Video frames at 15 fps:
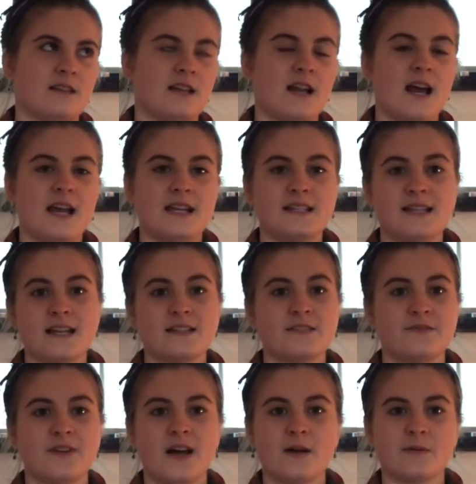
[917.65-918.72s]
And I
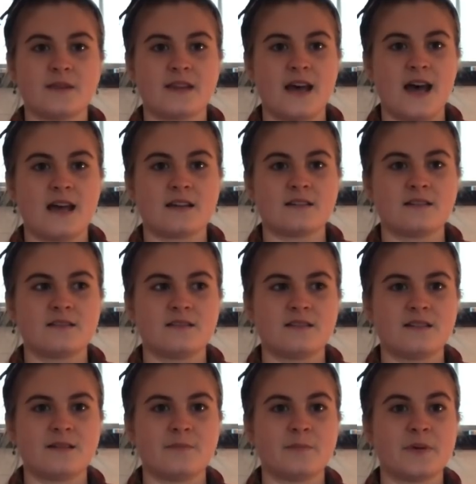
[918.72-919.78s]
identify with that.
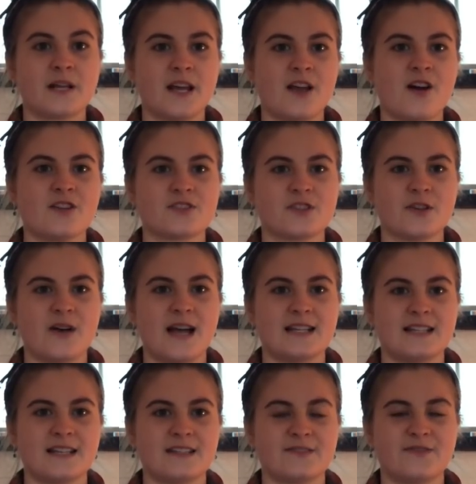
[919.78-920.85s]
But I also
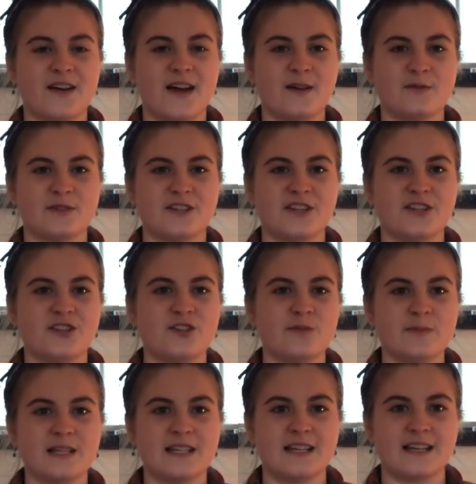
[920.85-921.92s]
identify with the
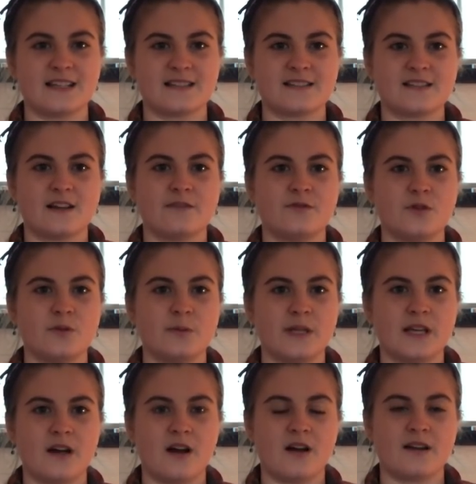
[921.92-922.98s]
humanness of who
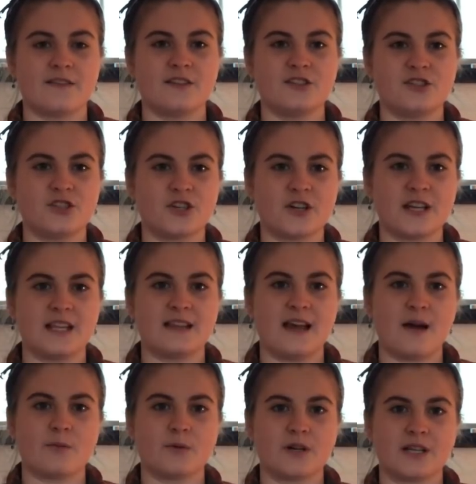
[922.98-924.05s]
we are and the journey
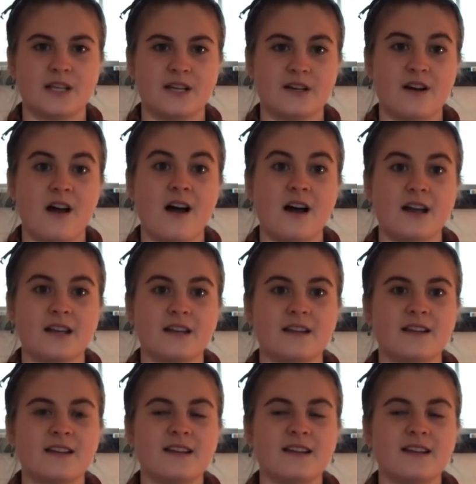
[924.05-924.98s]
that we're here on.